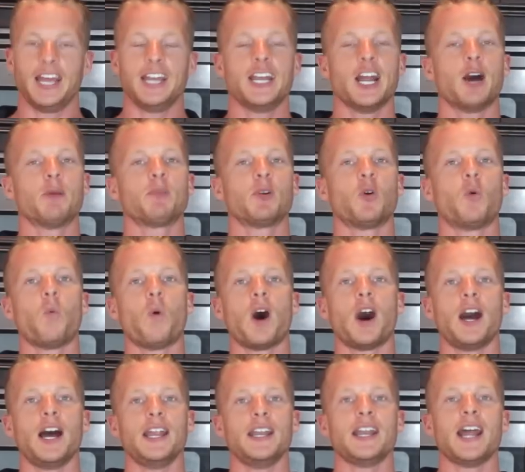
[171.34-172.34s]
And number
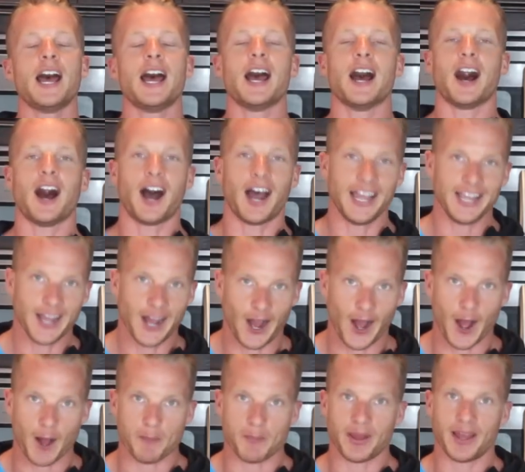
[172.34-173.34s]
one,
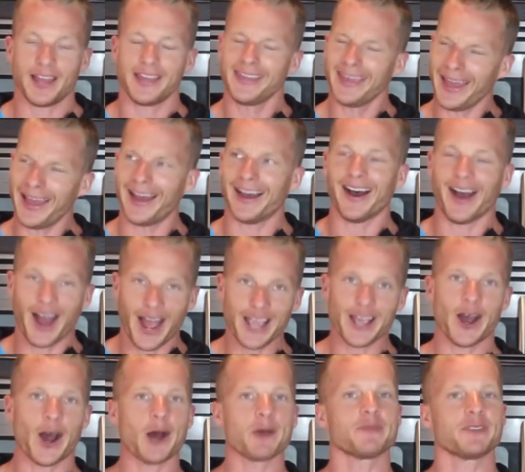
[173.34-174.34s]
IHOP.
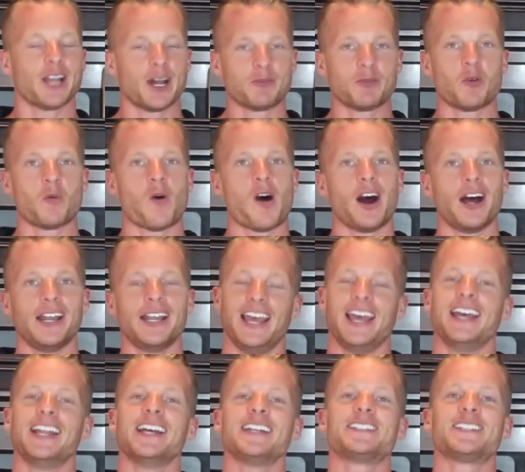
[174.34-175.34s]
Yeah, IHOP number one,
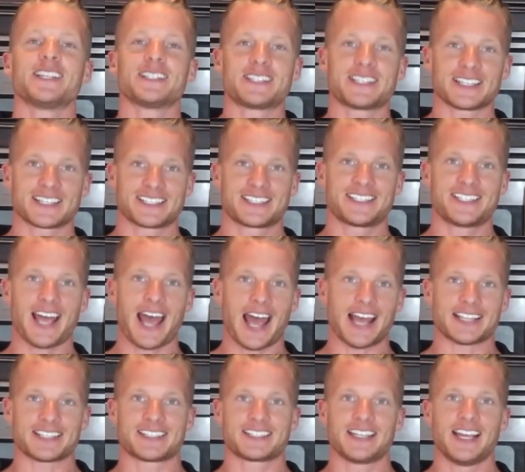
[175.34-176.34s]
and it's a
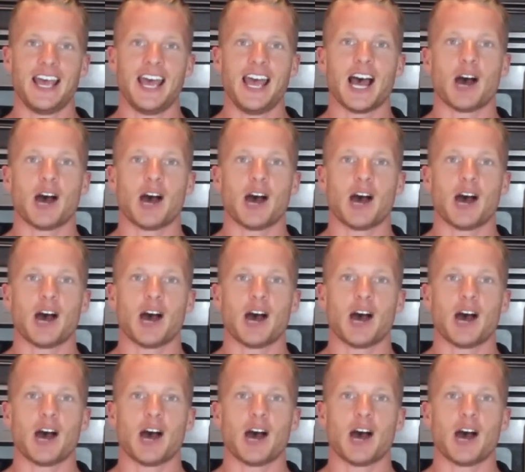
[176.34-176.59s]
success.